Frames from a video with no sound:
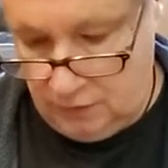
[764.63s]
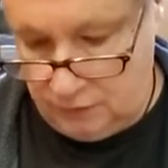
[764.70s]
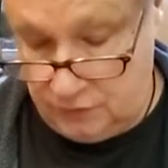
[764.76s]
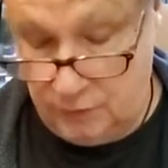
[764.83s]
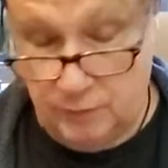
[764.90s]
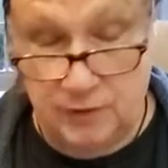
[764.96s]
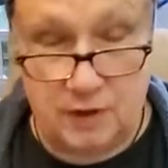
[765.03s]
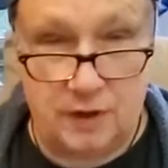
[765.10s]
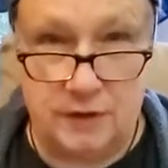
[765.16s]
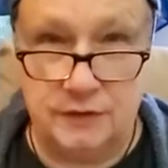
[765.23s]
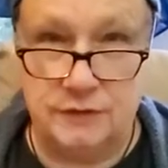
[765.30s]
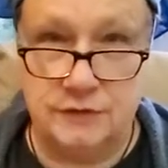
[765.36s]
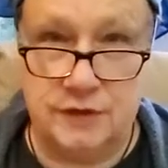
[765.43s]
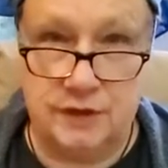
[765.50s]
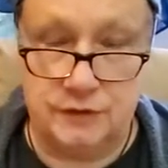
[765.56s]

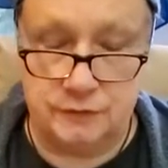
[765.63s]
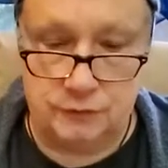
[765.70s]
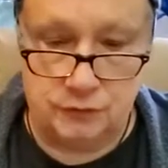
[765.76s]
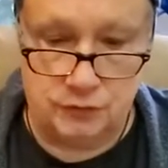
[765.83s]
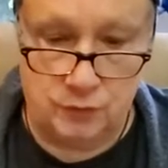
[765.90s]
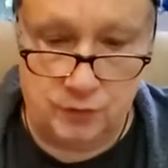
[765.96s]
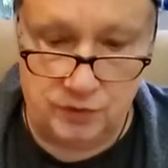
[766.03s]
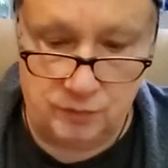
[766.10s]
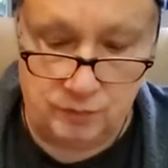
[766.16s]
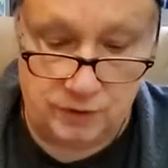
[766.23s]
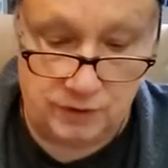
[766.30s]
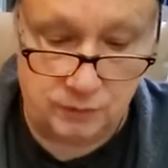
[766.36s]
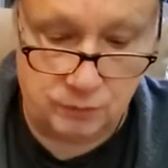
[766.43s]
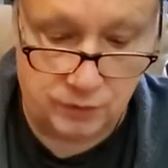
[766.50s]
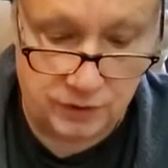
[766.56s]
Geminis, thanks for joining
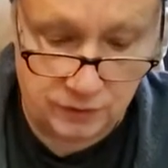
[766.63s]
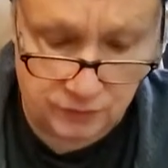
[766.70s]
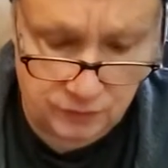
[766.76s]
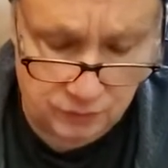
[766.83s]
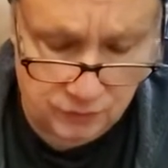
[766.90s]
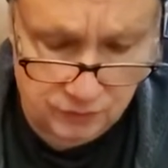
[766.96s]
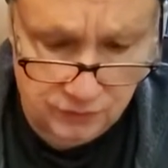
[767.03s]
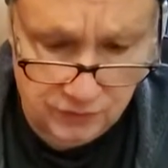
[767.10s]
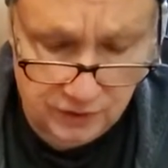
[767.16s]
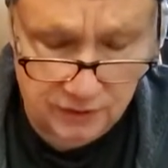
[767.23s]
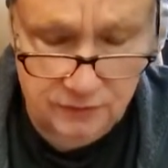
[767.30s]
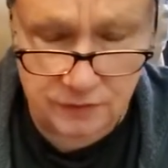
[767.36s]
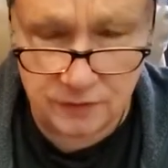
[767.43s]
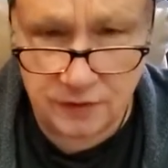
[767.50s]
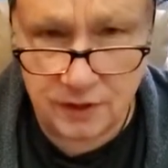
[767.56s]
me. Reading through the deck
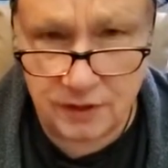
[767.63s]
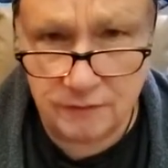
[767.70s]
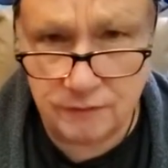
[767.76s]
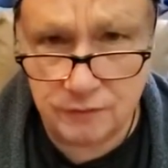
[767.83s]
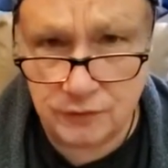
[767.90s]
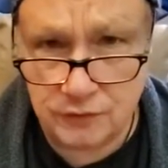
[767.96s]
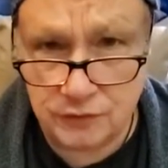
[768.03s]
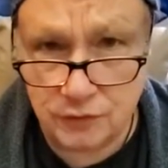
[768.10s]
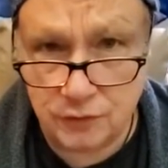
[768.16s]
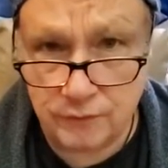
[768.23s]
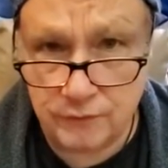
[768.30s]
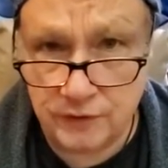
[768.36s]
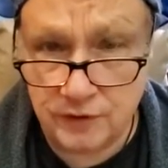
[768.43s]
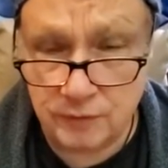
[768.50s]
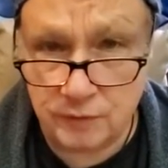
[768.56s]
today for the Soul
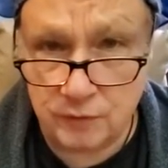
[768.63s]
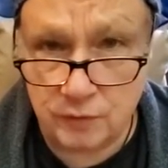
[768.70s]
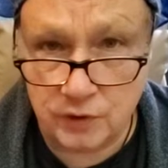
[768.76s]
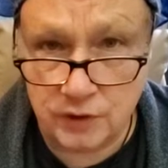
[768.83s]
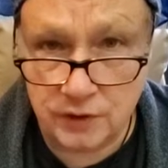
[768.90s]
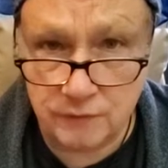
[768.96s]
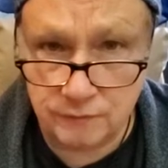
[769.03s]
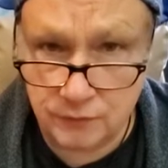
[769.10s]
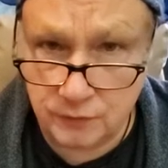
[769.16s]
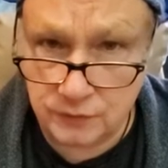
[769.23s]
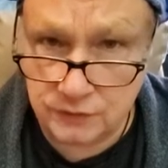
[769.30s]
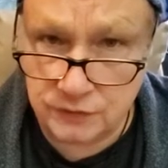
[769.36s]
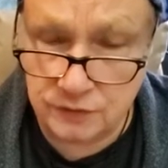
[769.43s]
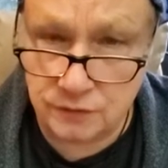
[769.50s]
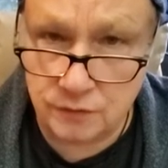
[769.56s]
Family Read,
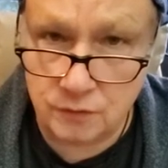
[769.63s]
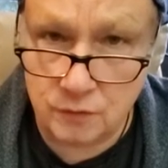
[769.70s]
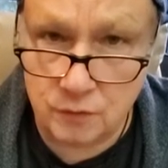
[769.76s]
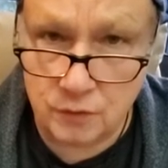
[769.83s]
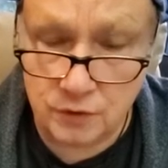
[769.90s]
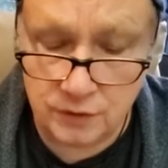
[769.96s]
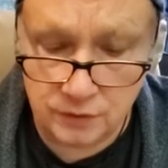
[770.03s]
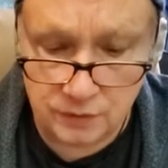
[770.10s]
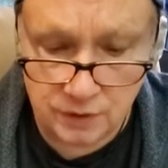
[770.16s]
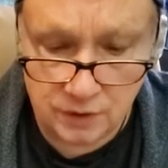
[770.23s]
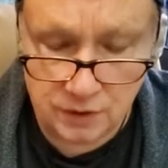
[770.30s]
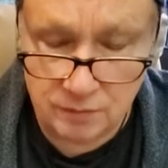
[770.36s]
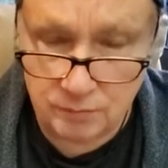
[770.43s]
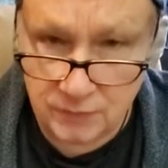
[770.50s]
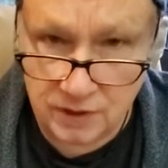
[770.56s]
focusing on
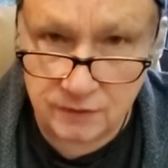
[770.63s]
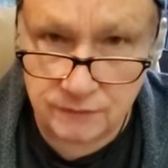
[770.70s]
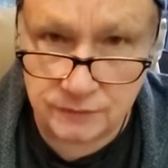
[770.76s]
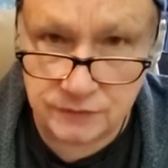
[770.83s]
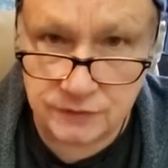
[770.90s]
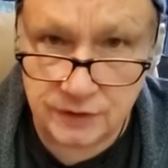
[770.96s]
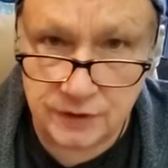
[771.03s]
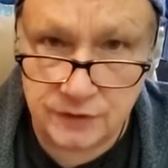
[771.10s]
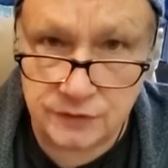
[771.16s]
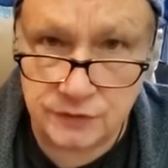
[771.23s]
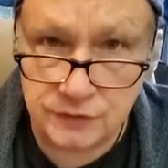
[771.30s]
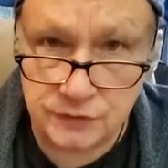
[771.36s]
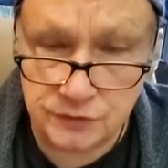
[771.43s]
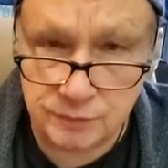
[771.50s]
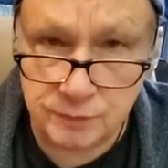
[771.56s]

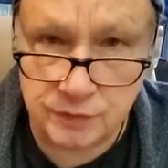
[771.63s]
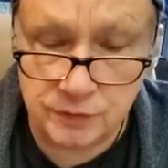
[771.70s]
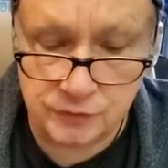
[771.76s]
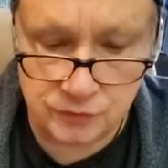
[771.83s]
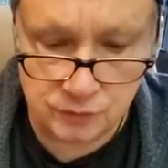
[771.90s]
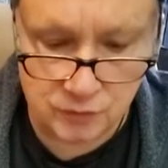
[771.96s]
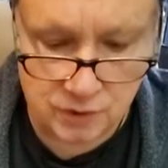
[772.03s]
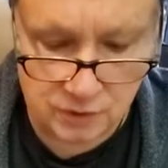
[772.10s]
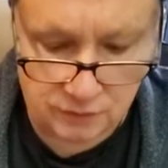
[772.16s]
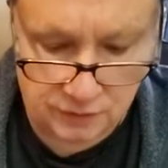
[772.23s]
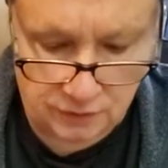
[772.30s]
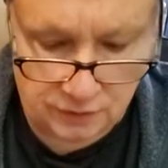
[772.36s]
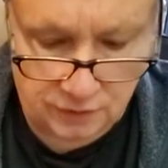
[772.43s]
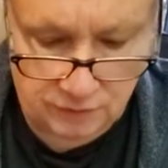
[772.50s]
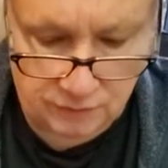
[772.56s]
manifestation, spirituality,
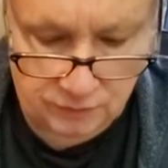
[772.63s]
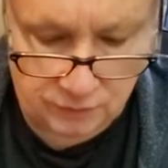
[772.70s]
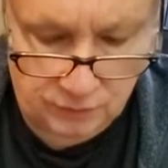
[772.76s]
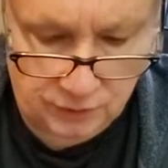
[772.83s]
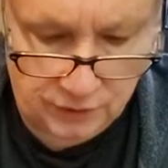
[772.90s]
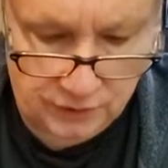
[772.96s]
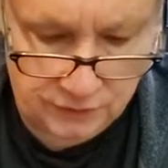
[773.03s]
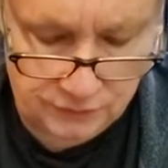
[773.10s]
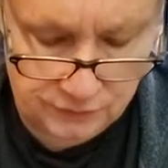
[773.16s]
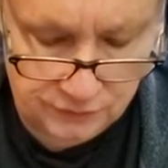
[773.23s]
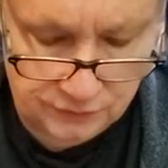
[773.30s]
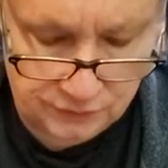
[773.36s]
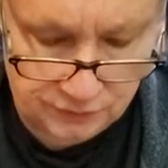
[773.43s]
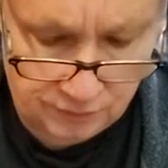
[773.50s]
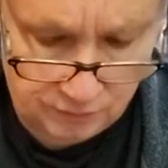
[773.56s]
love, and
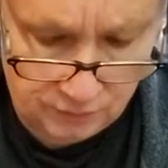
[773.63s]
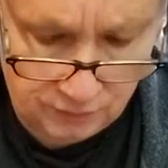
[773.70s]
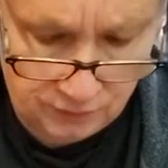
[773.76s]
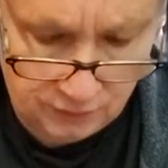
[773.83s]
relationship.